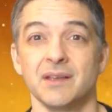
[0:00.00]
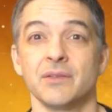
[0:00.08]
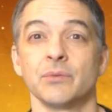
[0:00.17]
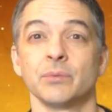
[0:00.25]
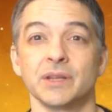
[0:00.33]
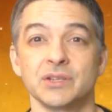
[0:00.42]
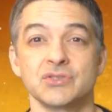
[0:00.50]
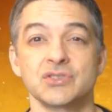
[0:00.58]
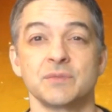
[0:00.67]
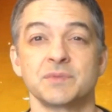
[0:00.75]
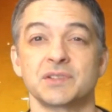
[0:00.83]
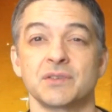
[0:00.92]
the
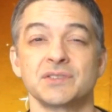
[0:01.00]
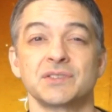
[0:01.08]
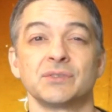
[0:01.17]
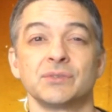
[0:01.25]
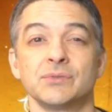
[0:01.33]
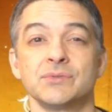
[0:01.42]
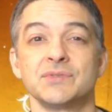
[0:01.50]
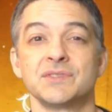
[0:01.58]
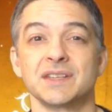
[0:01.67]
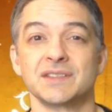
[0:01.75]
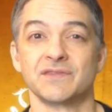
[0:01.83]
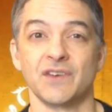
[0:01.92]
relationship starts to lose
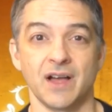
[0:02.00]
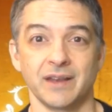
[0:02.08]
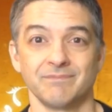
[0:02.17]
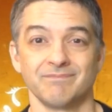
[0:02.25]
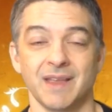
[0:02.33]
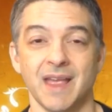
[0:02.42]
its fun,